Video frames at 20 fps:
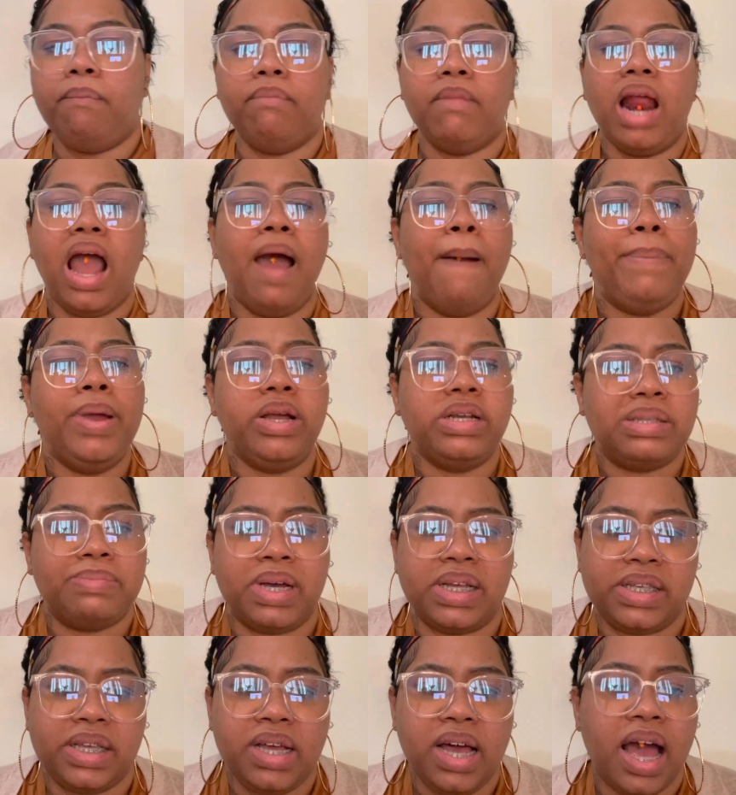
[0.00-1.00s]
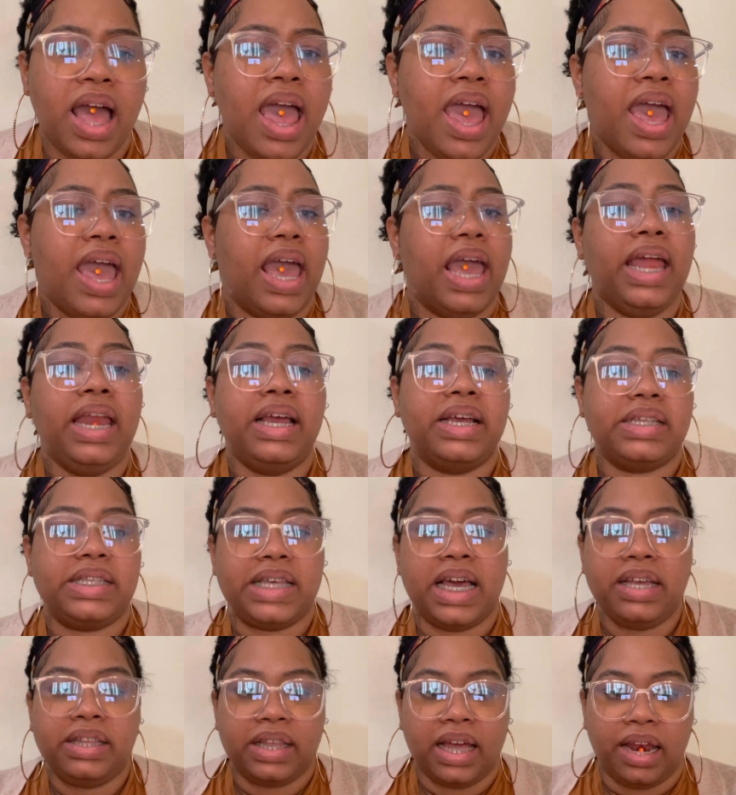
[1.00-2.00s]
I pierced my tongue, it didn't
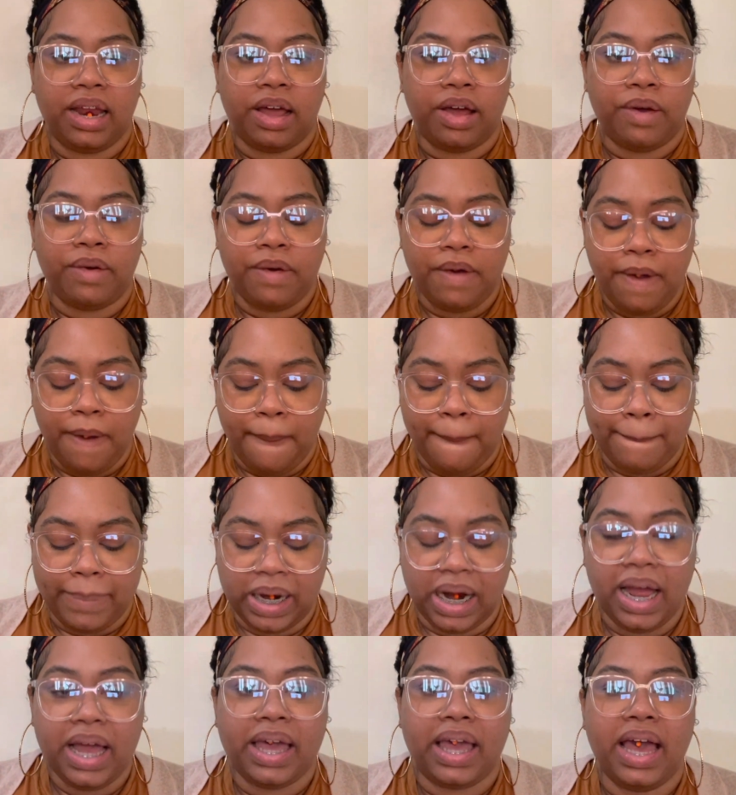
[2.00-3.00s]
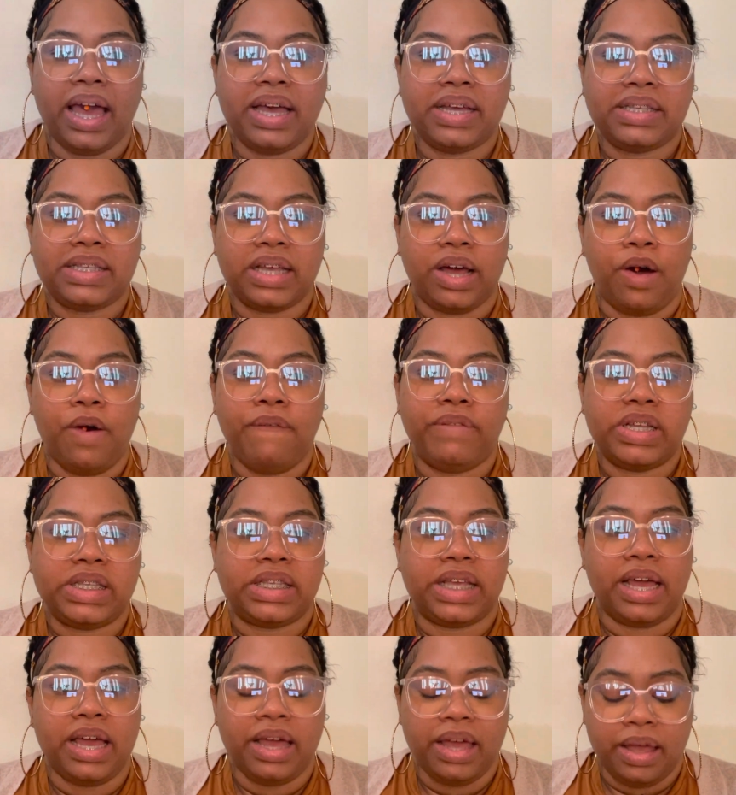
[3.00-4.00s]
take that long, but I guess over
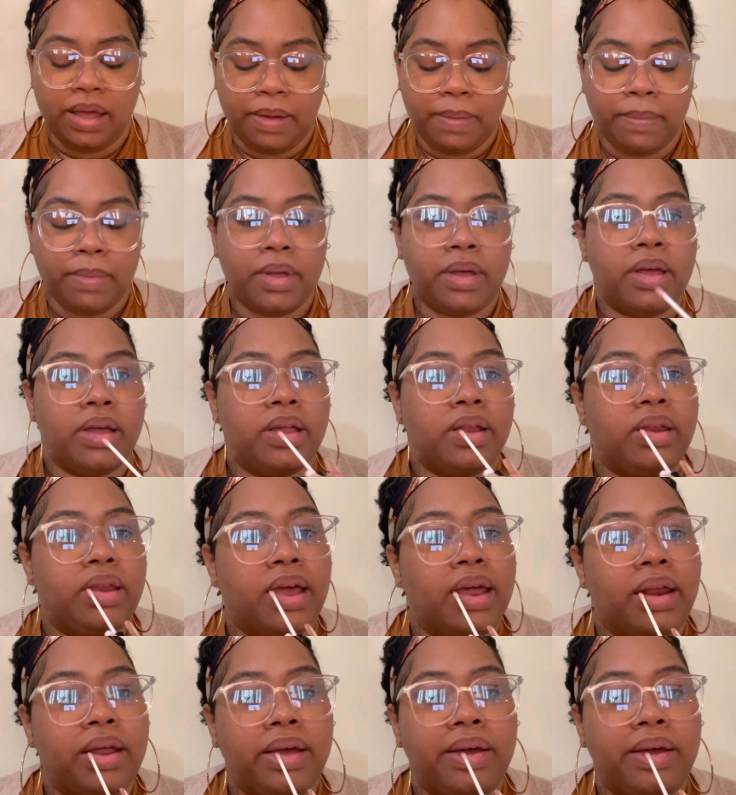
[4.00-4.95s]
time that